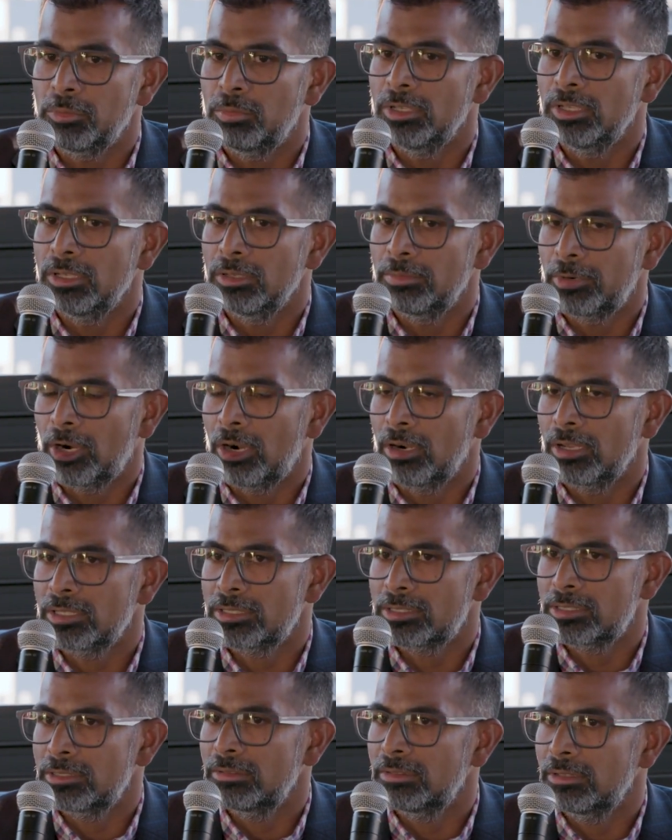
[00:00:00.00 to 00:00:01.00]
to build
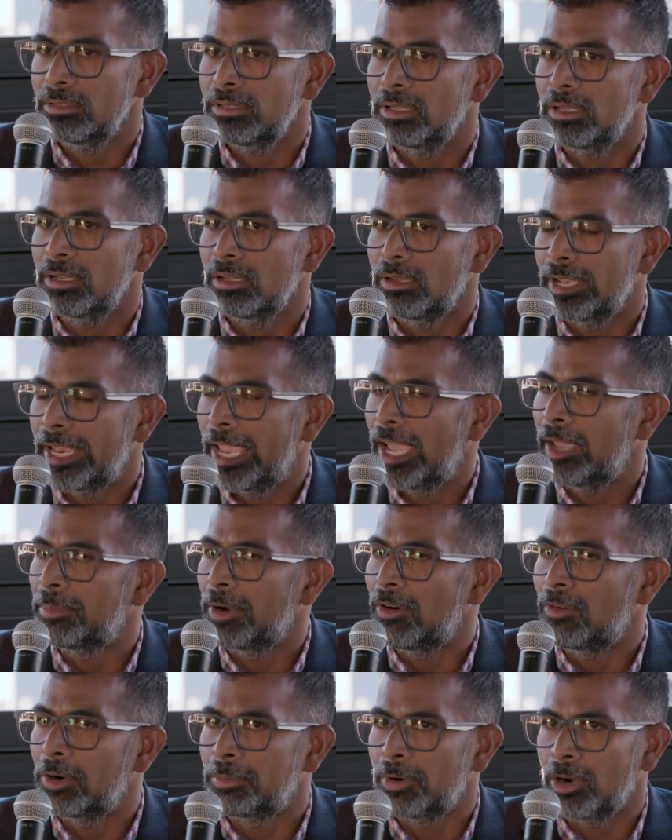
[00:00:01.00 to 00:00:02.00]
products, AI
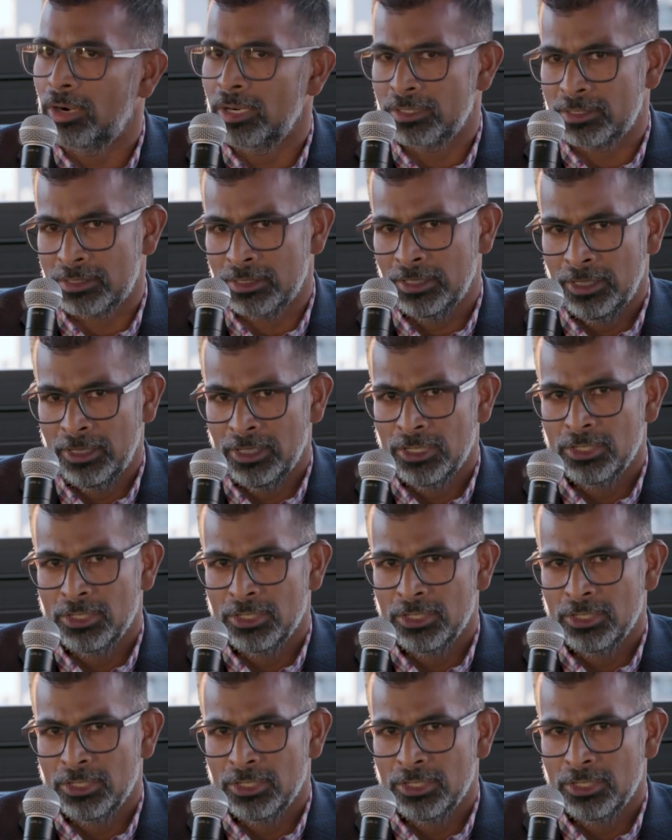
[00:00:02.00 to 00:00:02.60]
powered products.